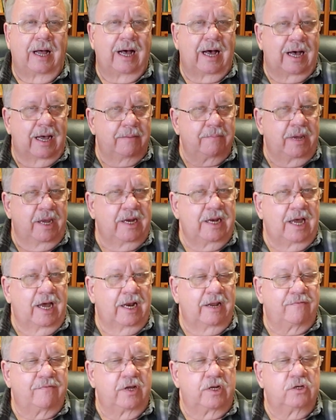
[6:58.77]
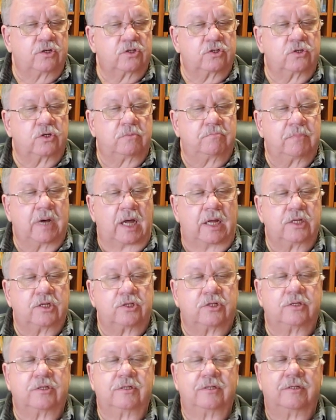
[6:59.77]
I may not have understood much,